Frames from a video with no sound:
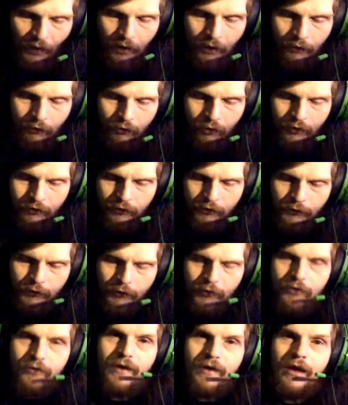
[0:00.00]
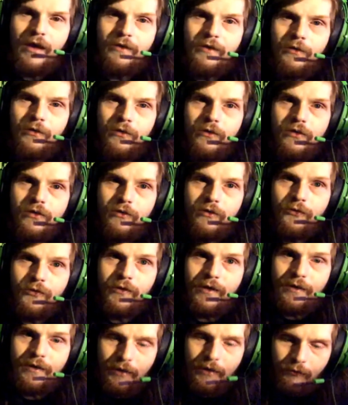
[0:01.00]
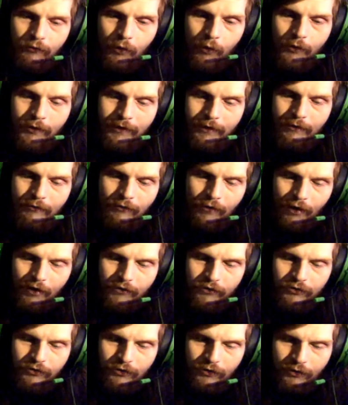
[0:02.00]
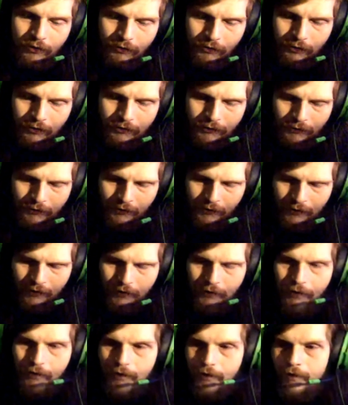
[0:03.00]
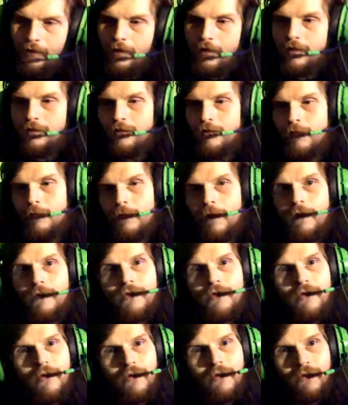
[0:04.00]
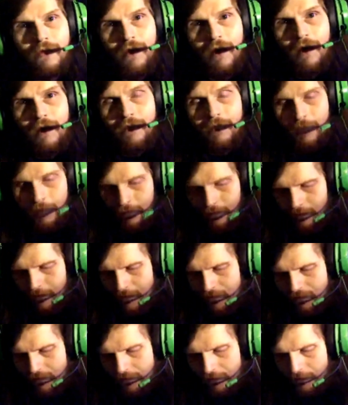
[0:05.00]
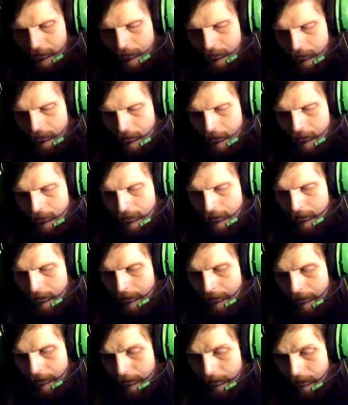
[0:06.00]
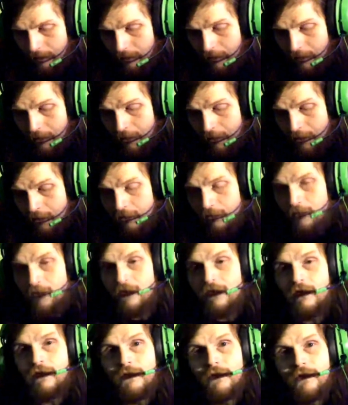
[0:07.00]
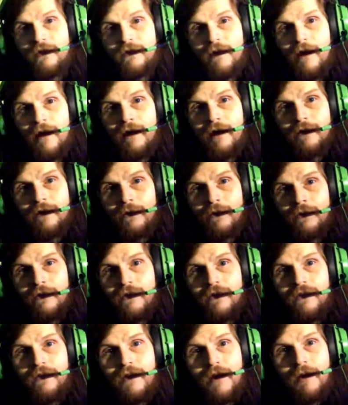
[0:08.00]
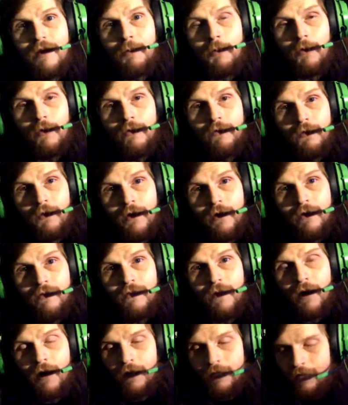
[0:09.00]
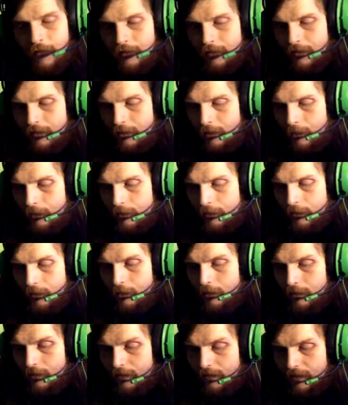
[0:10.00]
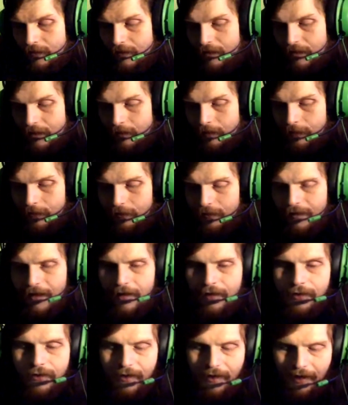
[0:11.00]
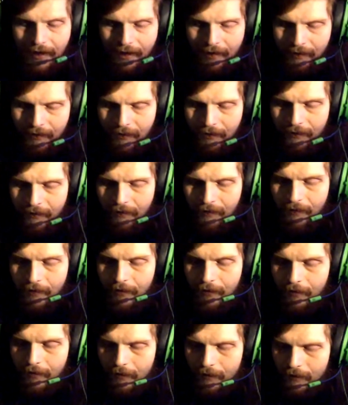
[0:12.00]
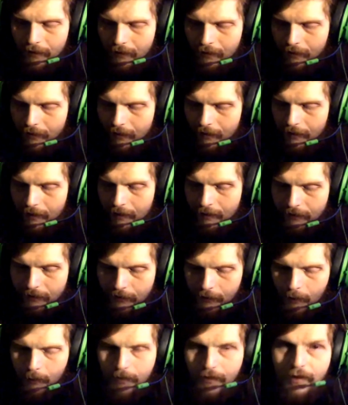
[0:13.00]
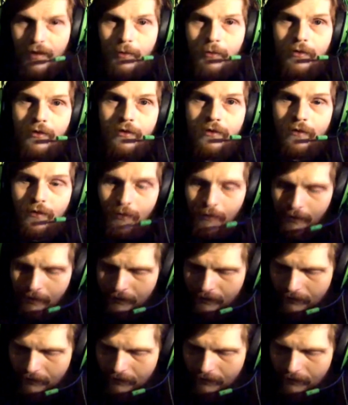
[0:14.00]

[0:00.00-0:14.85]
Christopher Daniels defeating Rohit Raju. And, both of those guys, legends in their own right, but Christopher Daniels, a staple of Ring of Honor, so it was cool to see him do that thing and still be able to do it.